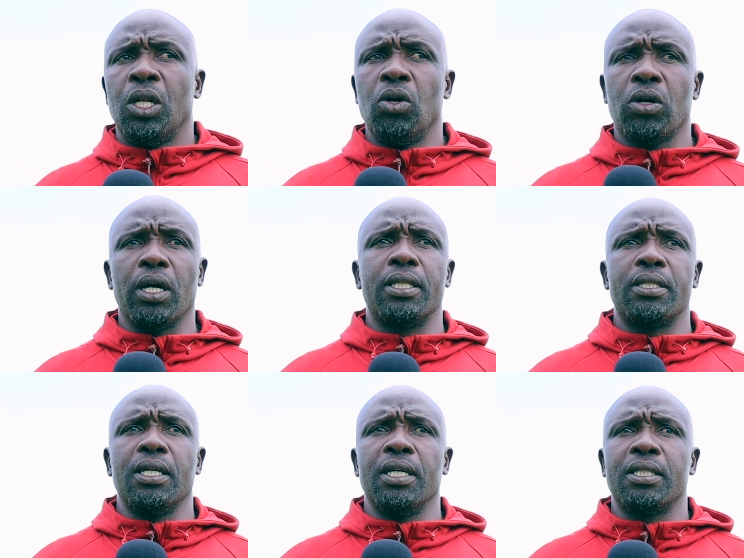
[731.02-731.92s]
Look,
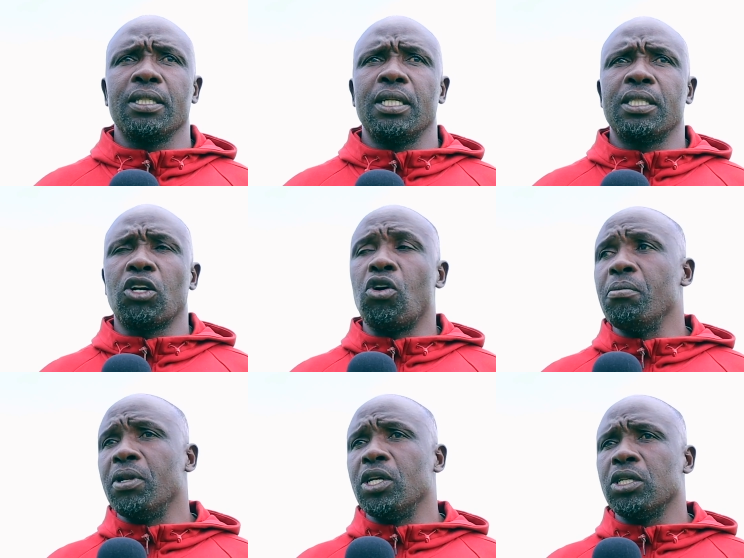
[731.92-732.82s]
it's a
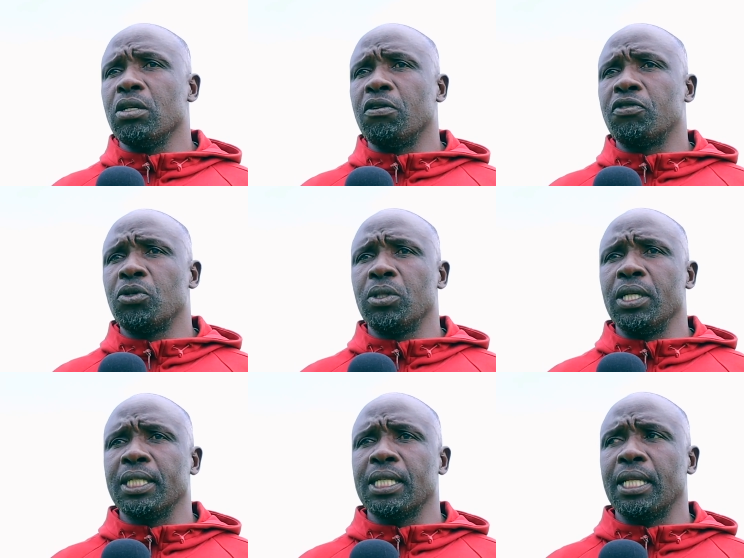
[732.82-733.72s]
combination of two
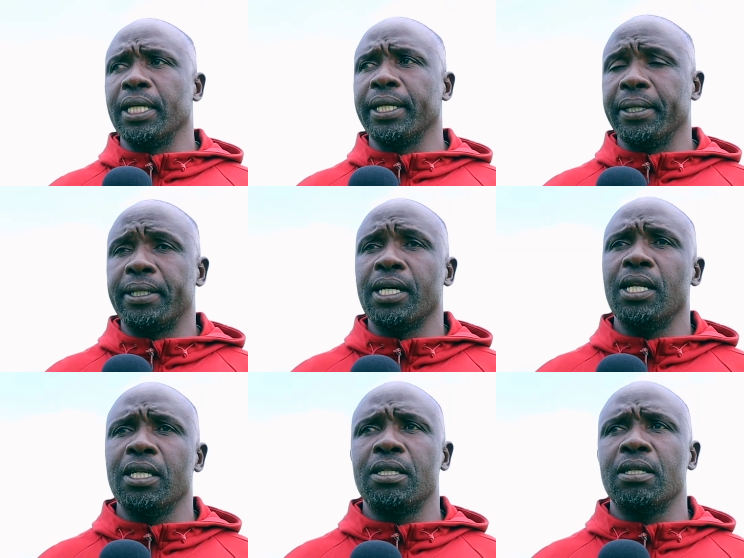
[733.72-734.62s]
things. I think the
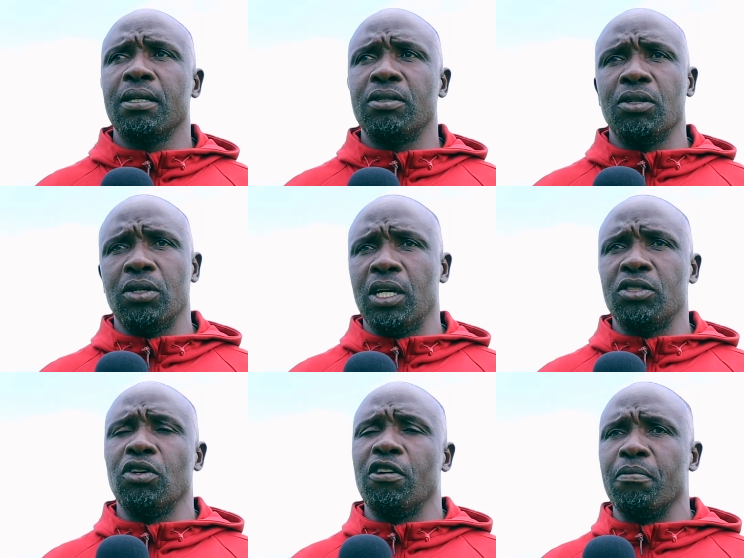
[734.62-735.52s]
talent,
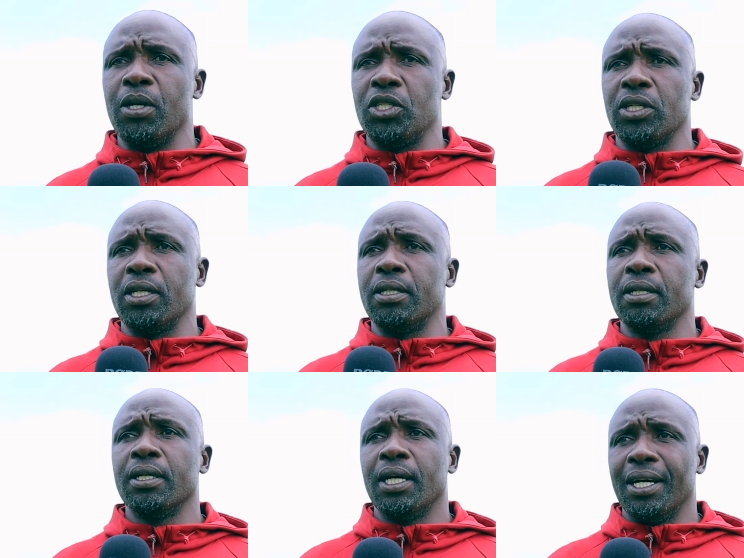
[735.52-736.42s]
as you have mentioned,
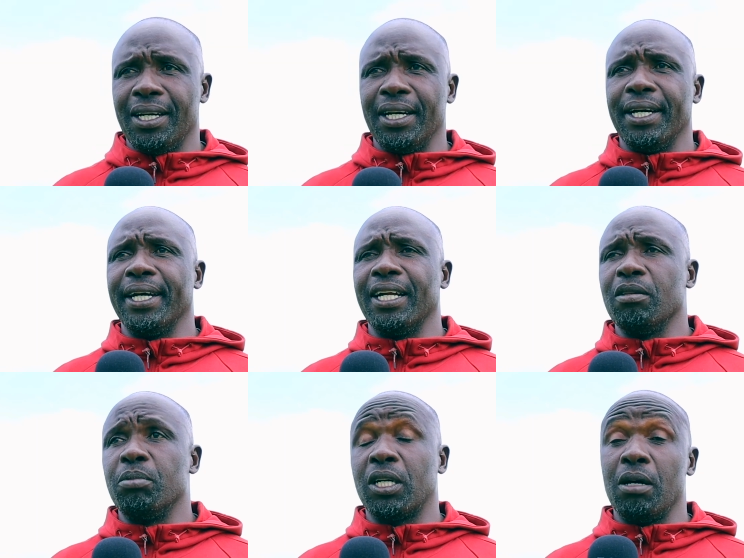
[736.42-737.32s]

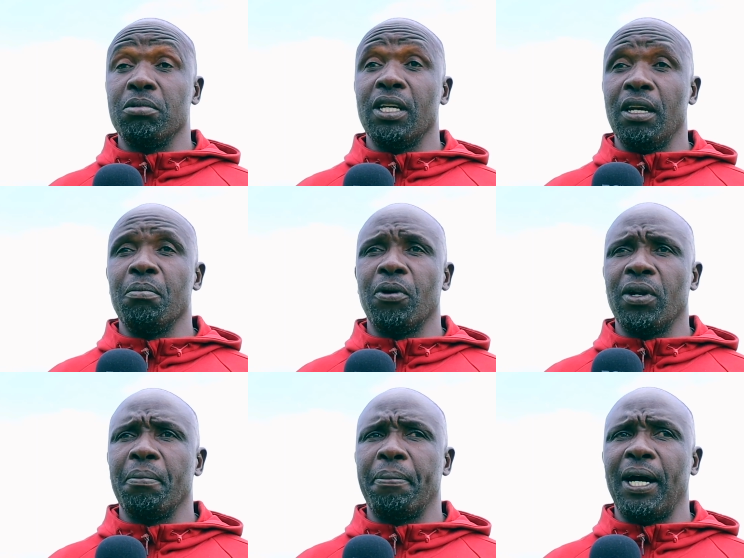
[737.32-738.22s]
becomes the
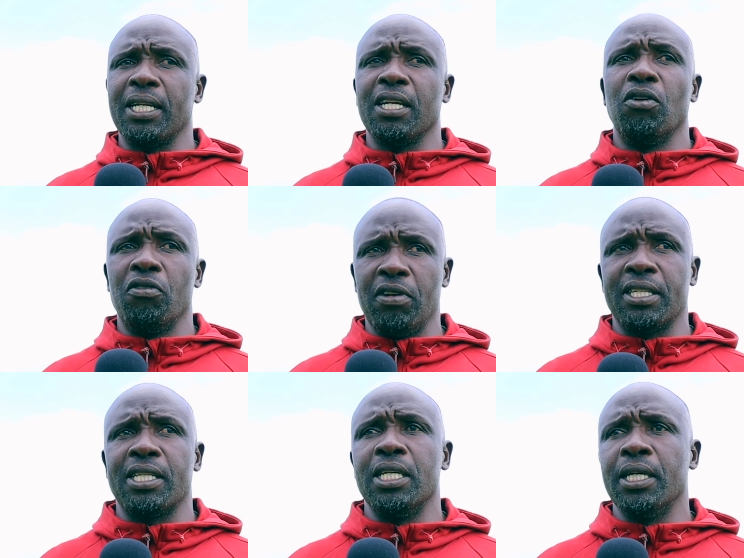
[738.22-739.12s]
important part, and
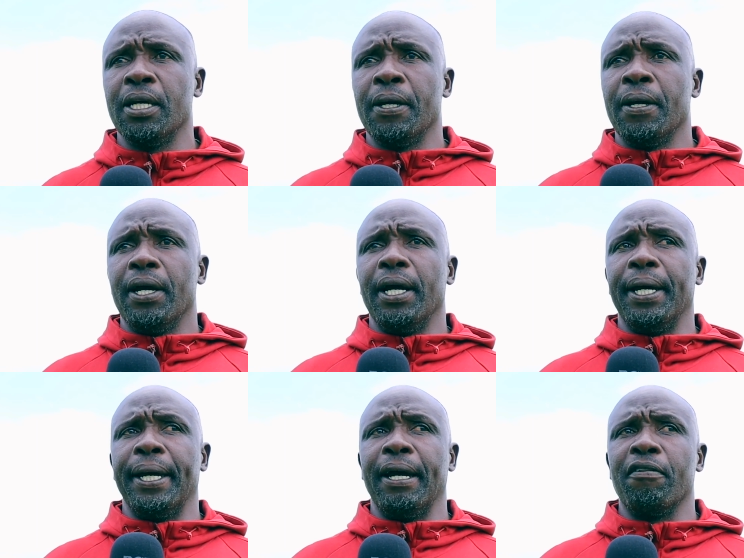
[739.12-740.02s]
obviously
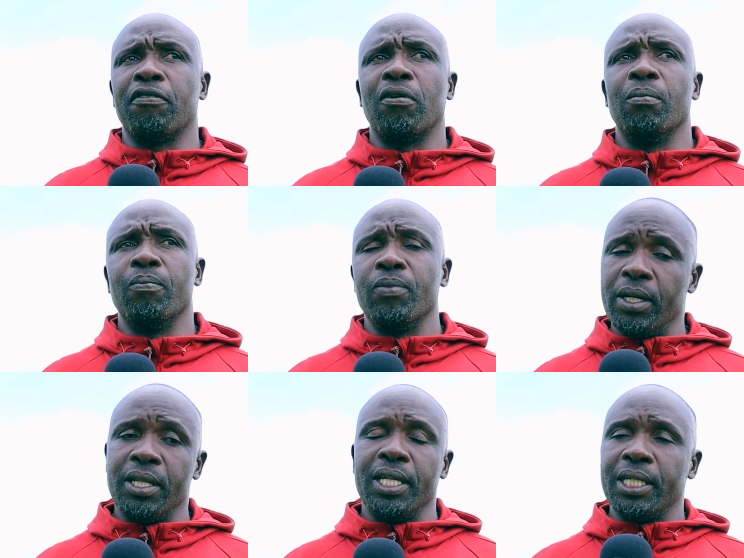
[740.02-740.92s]
from
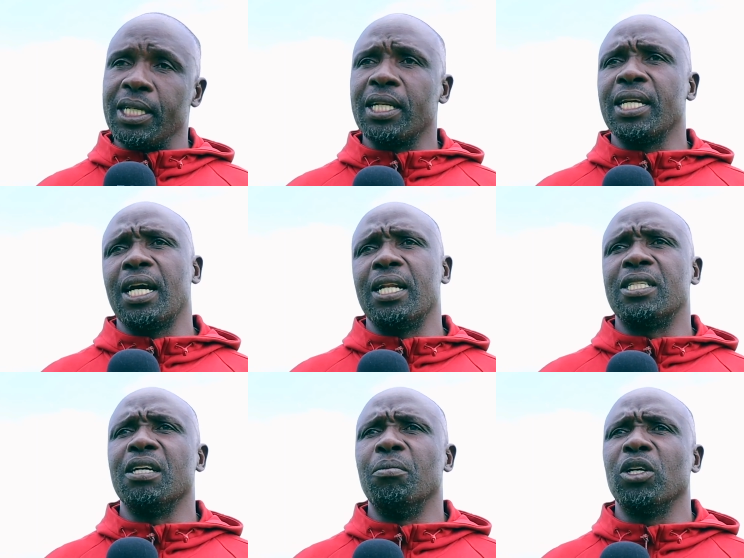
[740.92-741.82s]
the technical
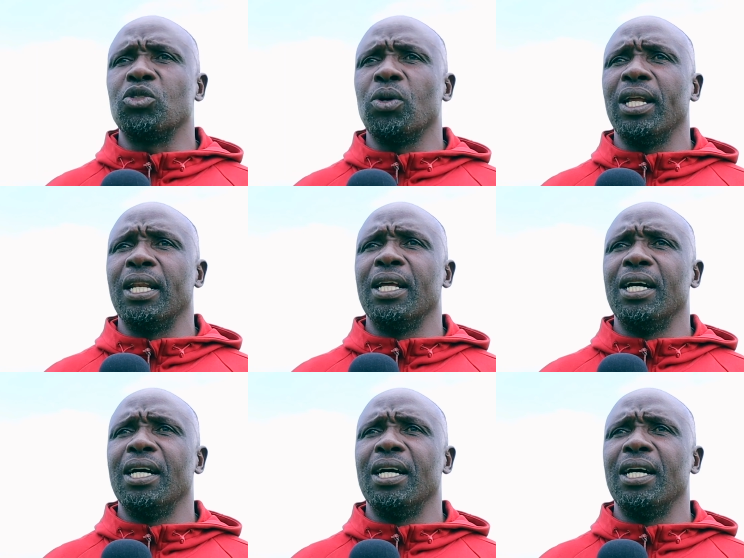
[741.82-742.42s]
team as well.